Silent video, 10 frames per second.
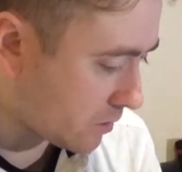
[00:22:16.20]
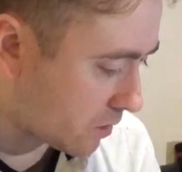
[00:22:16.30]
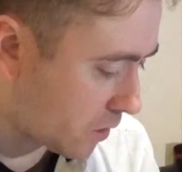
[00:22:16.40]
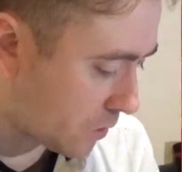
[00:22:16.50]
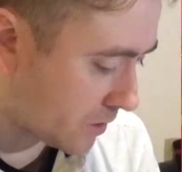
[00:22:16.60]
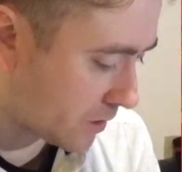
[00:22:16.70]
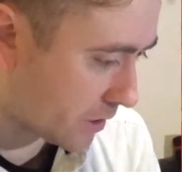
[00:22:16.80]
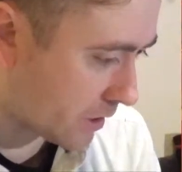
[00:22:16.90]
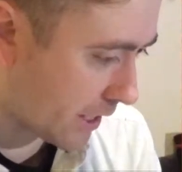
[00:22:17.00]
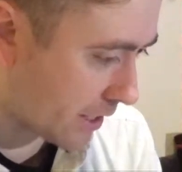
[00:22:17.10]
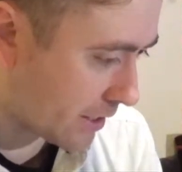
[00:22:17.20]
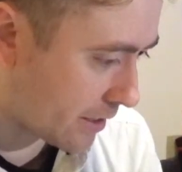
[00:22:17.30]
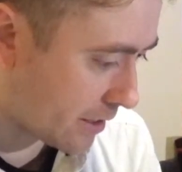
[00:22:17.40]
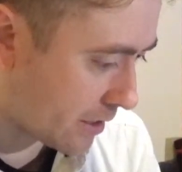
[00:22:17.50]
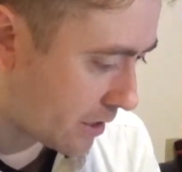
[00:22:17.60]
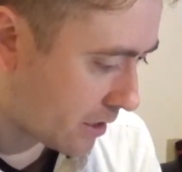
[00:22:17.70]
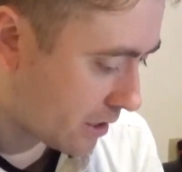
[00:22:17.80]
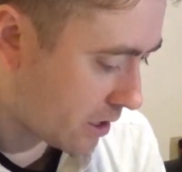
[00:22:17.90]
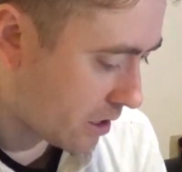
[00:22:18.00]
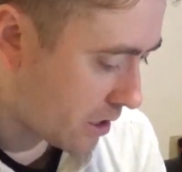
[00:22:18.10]
Oh, it's sudden death.
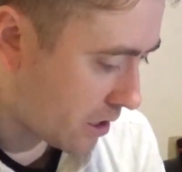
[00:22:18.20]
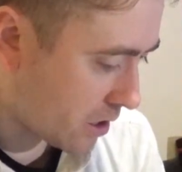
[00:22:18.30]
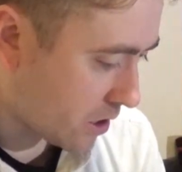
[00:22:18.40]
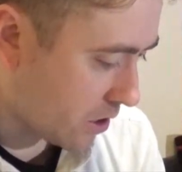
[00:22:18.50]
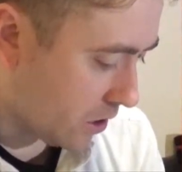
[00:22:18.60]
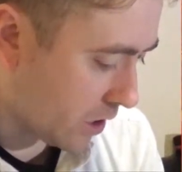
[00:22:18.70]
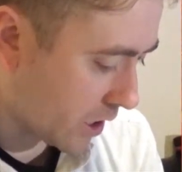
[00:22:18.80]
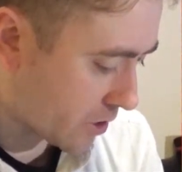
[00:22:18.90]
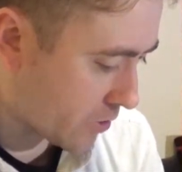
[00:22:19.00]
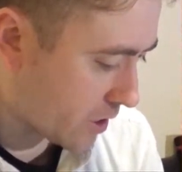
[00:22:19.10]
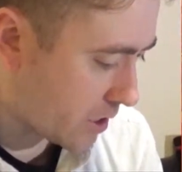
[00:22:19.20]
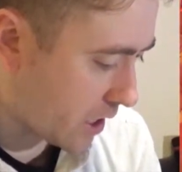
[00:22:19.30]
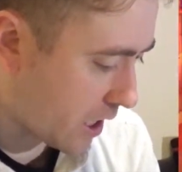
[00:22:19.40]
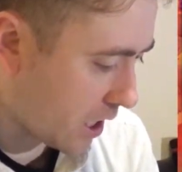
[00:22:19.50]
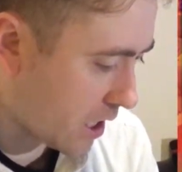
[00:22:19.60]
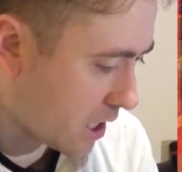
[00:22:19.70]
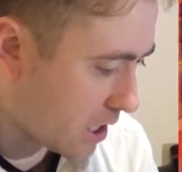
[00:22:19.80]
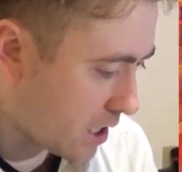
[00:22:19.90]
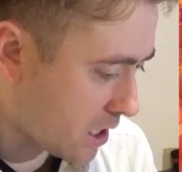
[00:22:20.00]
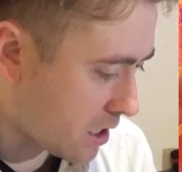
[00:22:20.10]
Extra
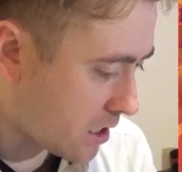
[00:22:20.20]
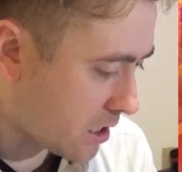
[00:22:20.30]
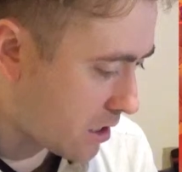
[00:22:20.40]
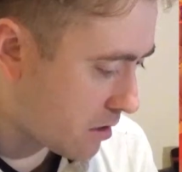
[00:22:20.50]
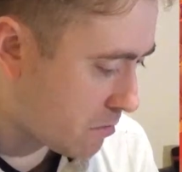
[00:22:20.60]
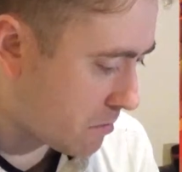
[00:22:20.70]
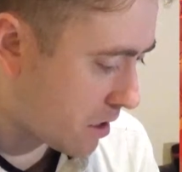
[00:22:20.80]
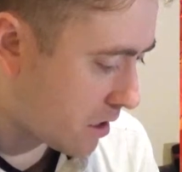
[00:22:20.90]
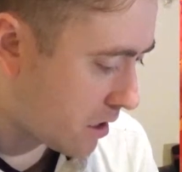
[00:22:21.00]
time!